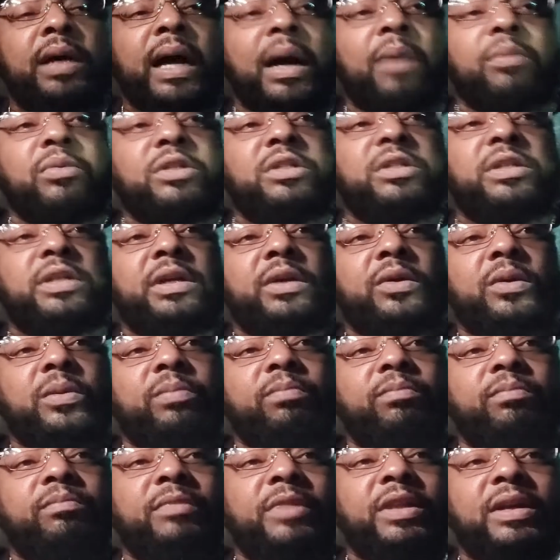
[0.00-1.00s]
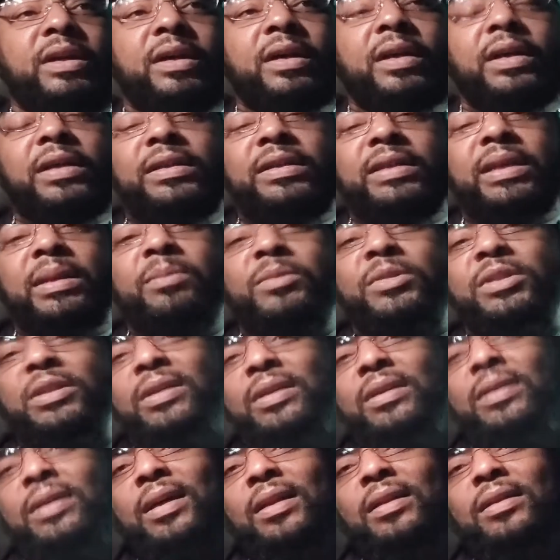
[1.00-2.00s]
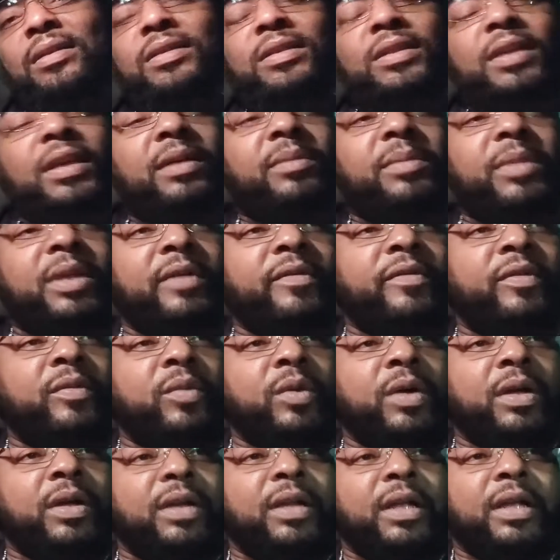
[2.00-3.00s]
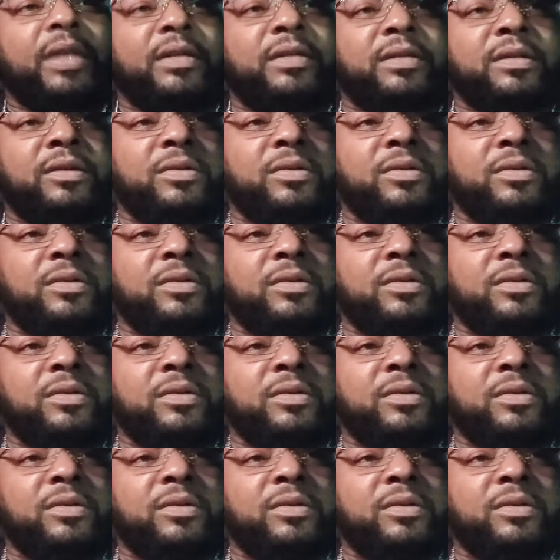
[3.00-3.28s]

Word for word: I would still get 117 off the check, man, for one day.